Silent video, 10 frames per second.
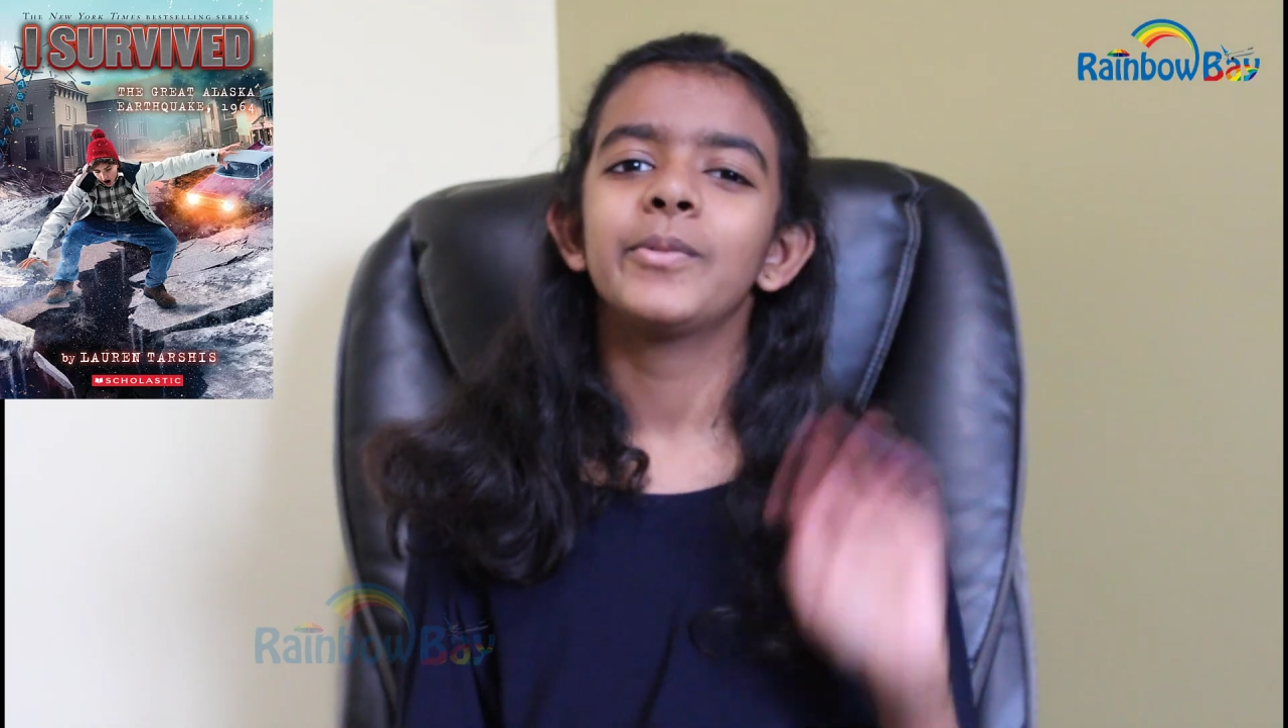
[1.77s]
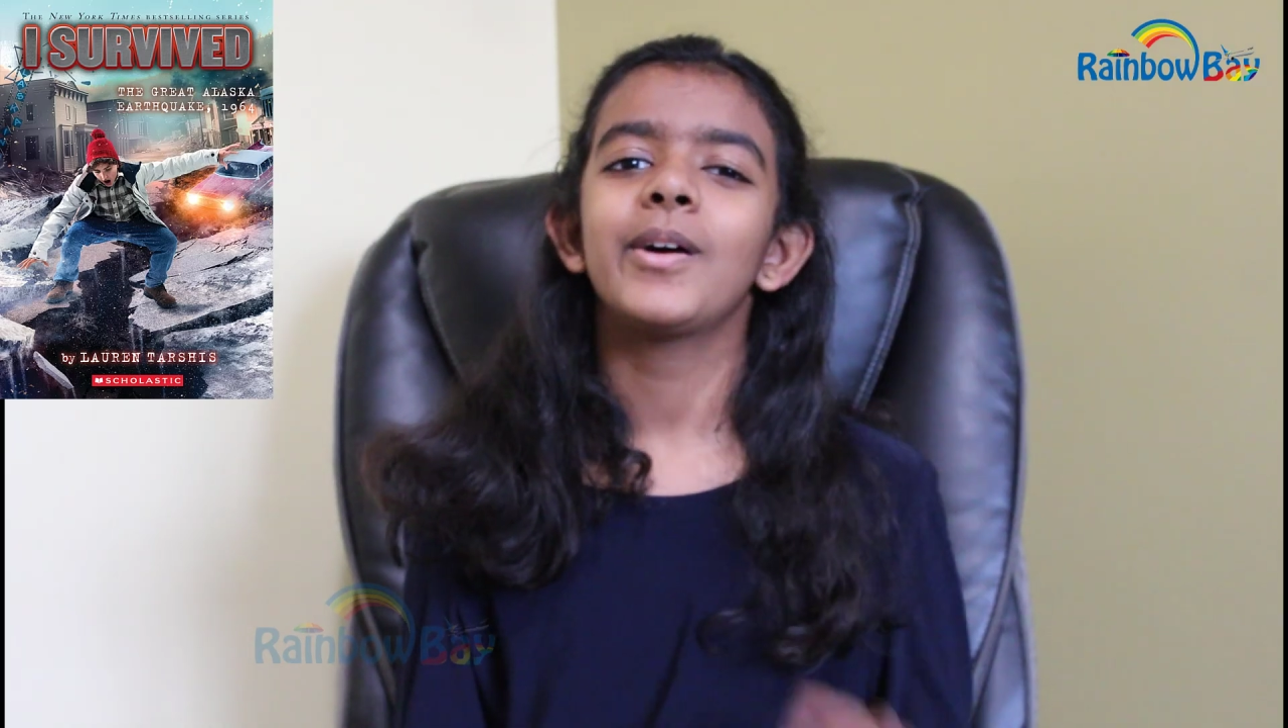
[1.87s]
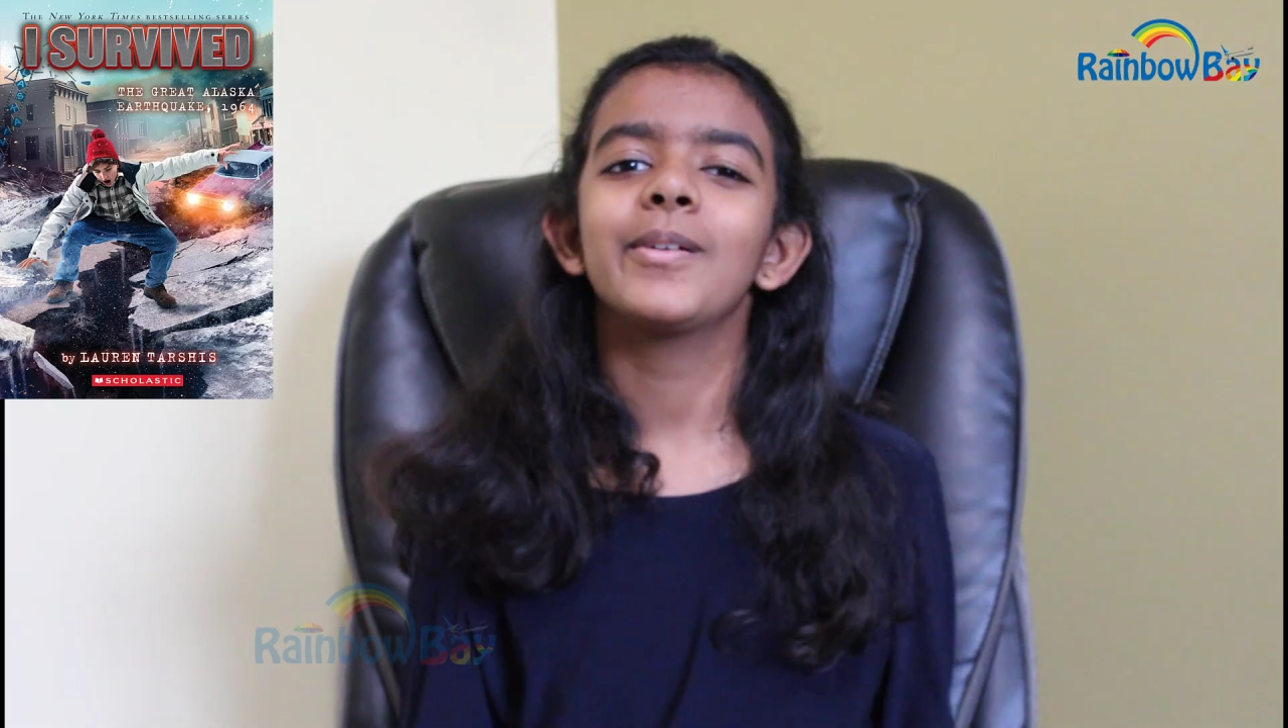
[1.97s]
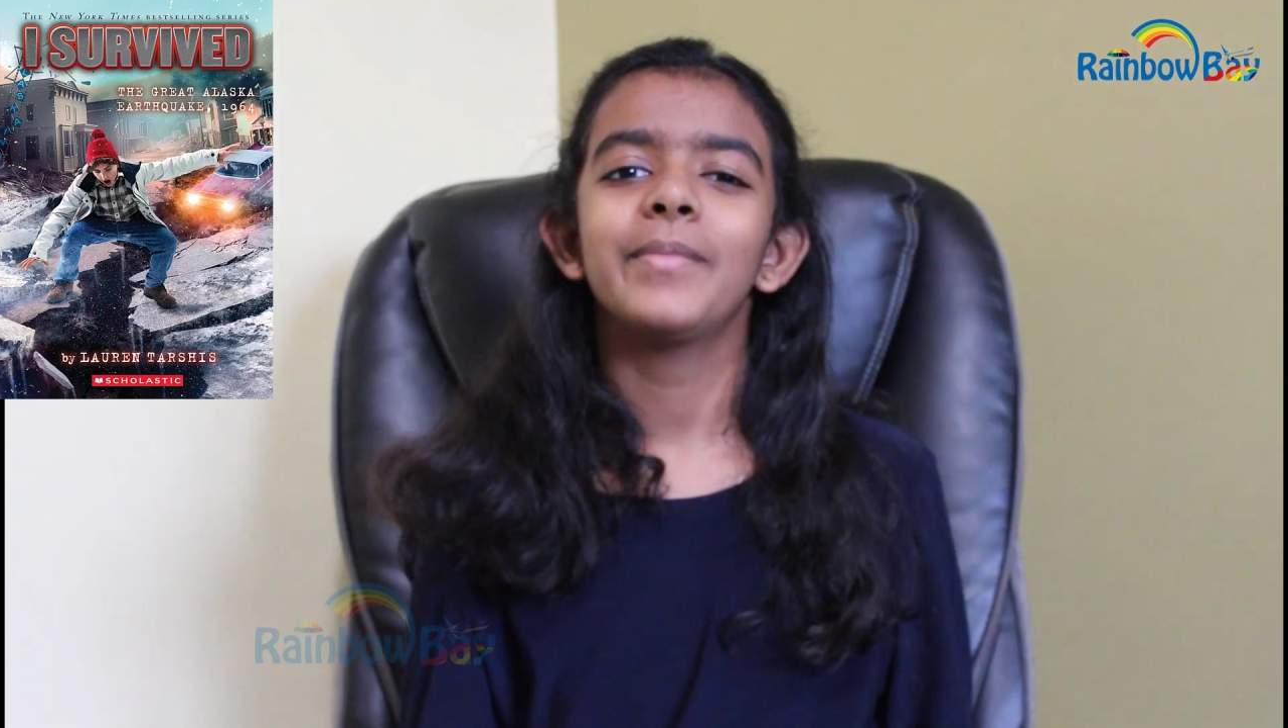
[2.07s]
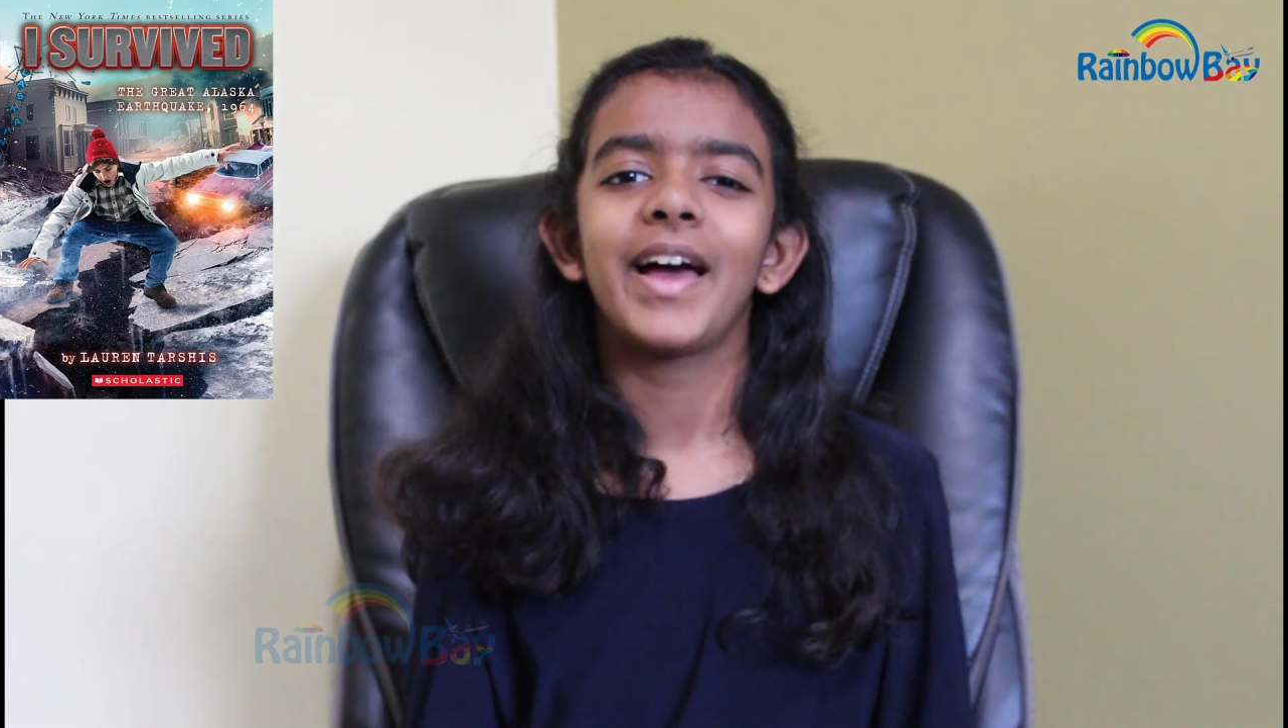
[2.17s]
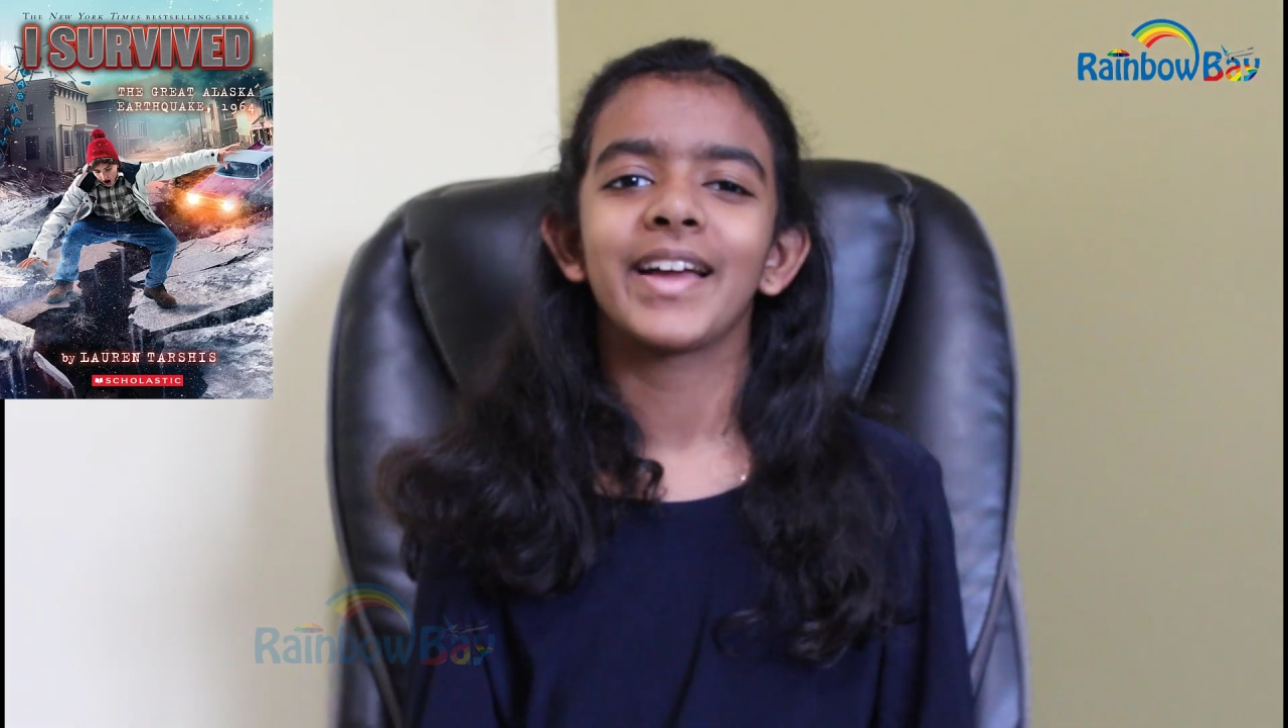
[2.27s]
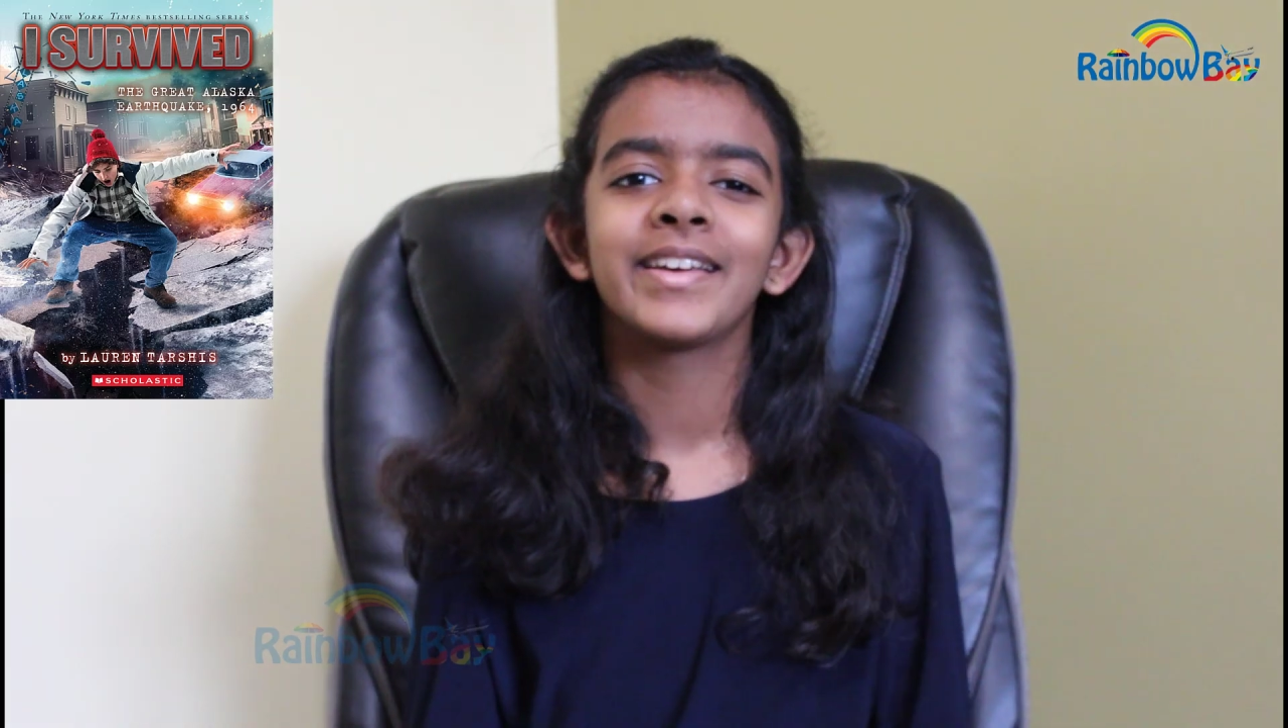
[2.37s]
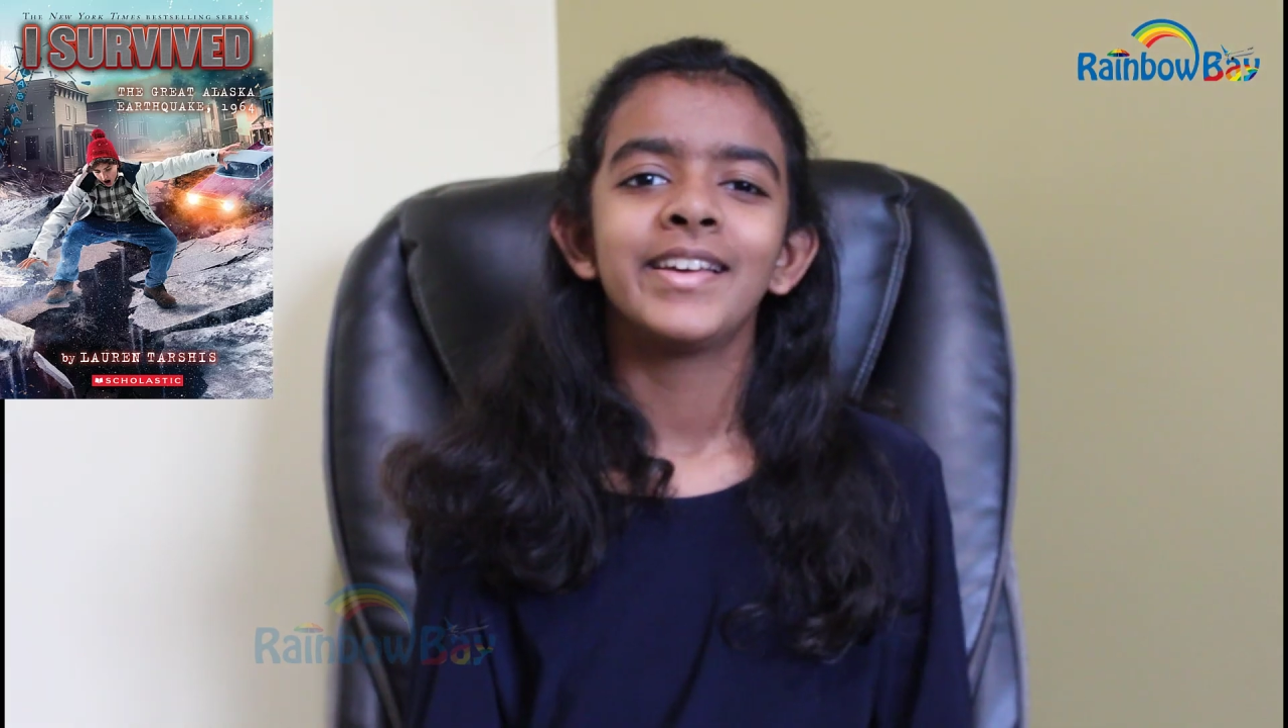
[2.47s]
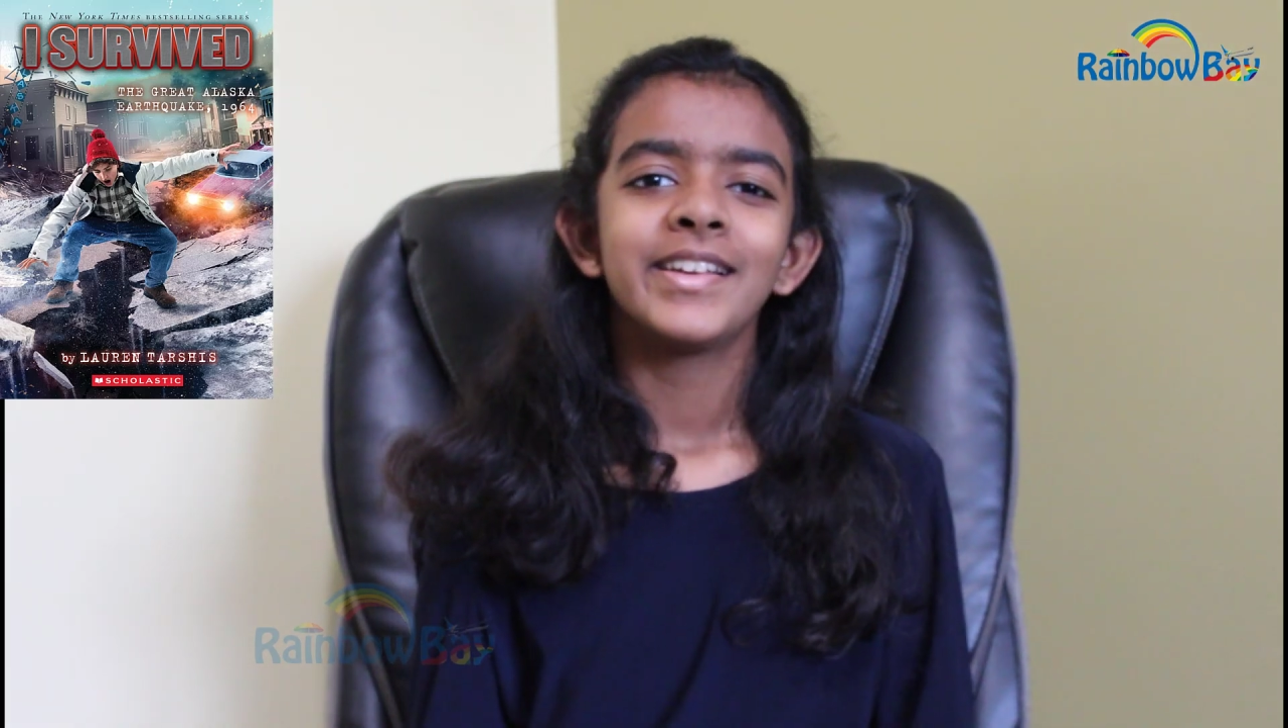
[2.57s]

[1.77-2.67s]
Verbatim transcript: welcome back.